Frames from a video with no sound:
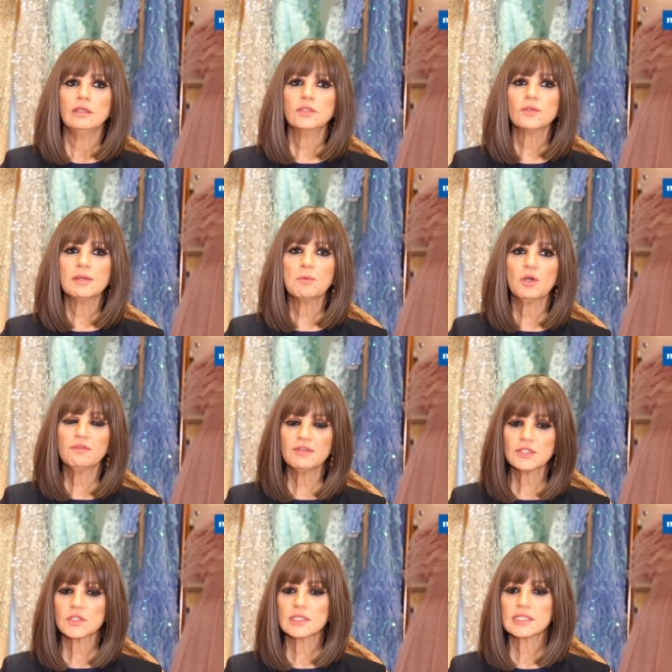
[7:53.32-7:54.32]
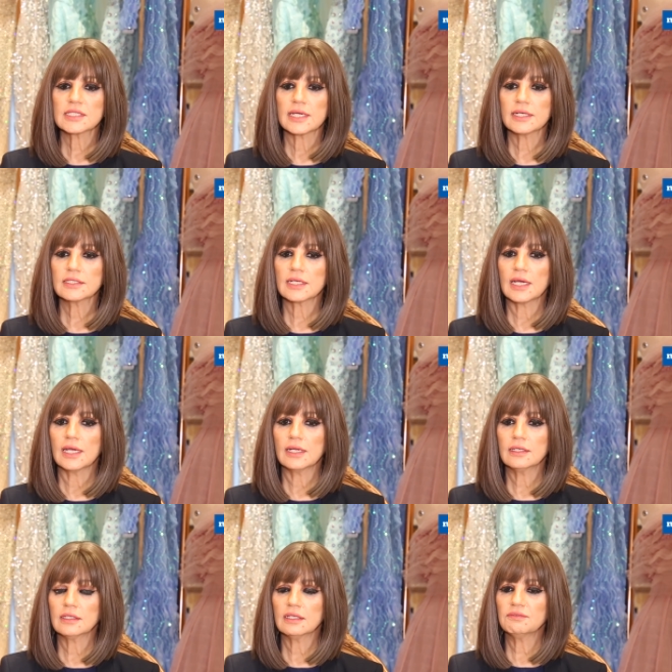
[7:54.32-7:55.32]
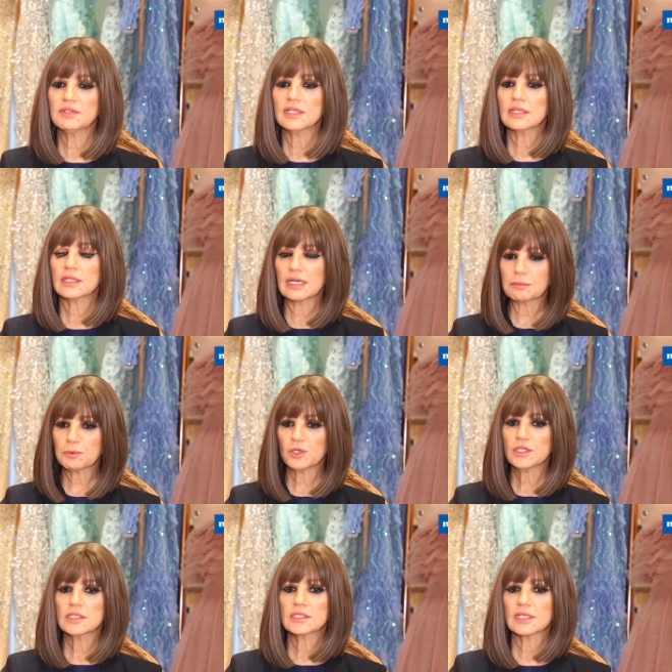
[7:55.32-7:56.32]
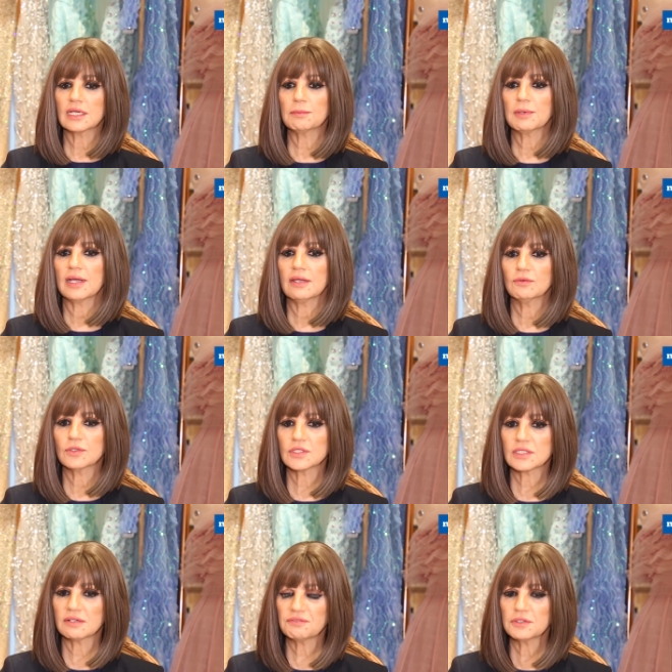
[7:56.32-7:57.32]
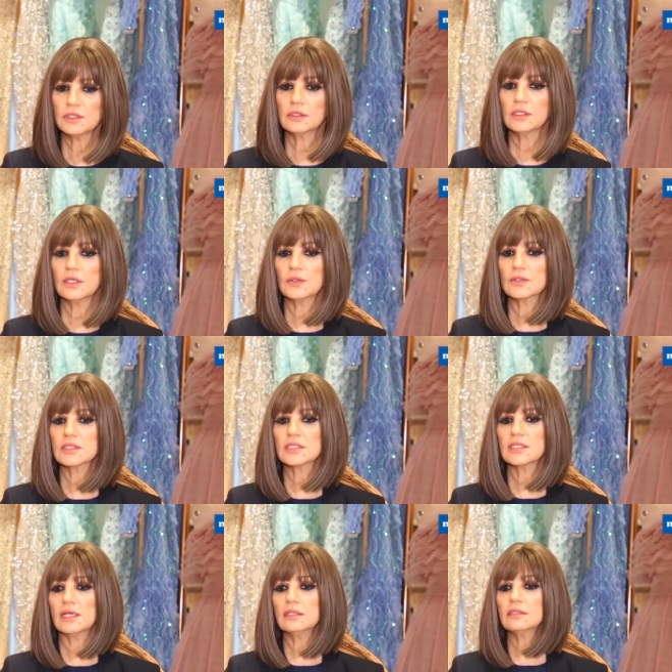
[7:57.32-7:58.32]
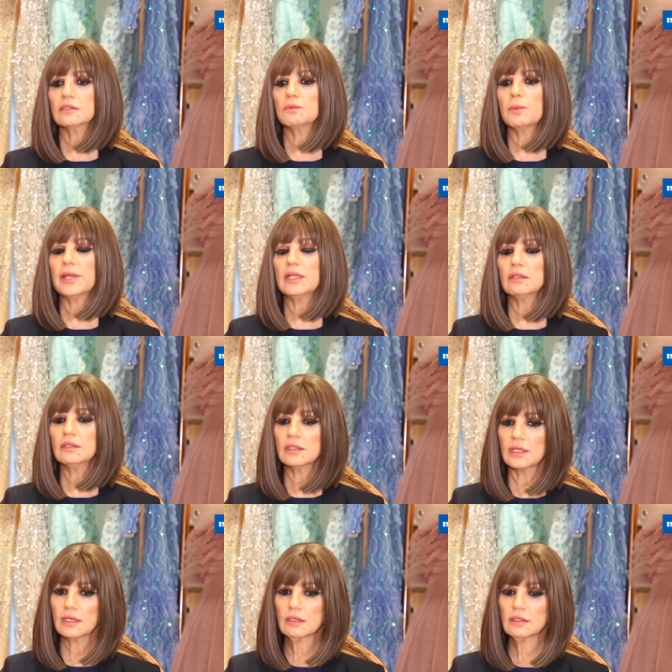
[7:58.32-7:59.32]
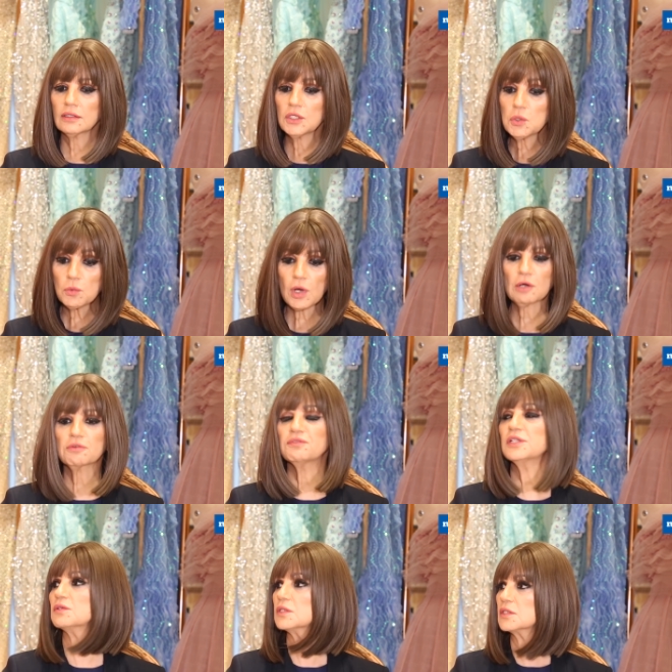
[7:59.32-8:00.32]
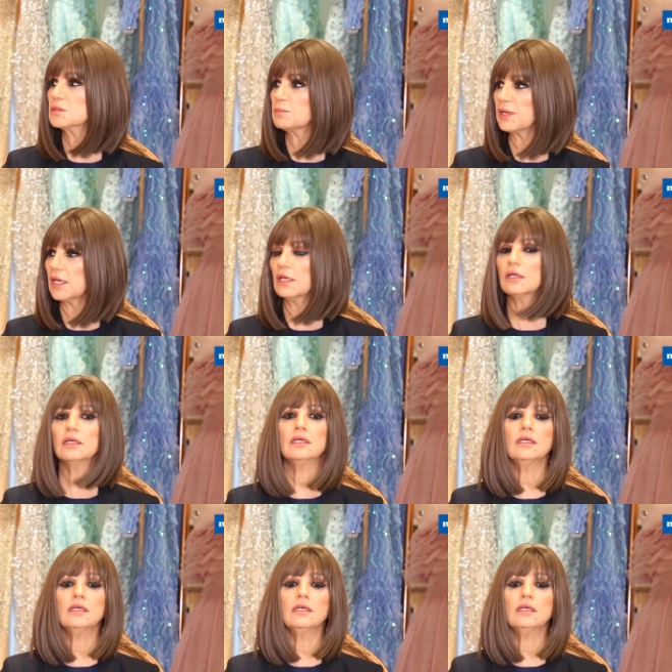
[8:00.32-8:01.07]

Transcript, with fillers: so i'm always on set and even at that point in time i was definitely on set when a new outfit is being